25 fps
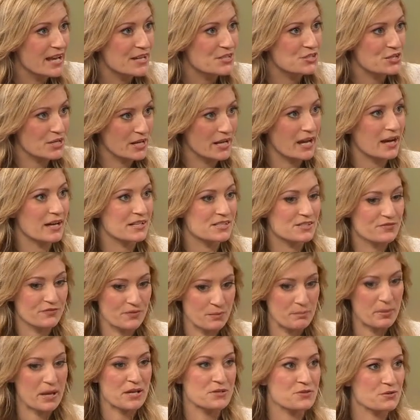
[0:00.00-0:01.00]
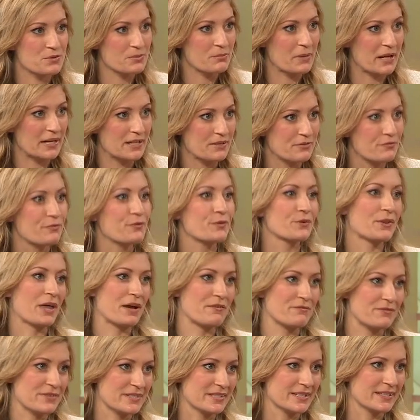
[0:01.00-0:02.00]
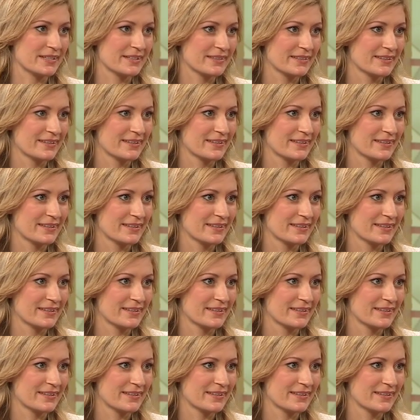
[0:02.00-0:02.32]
she asks for petrol money for that visit.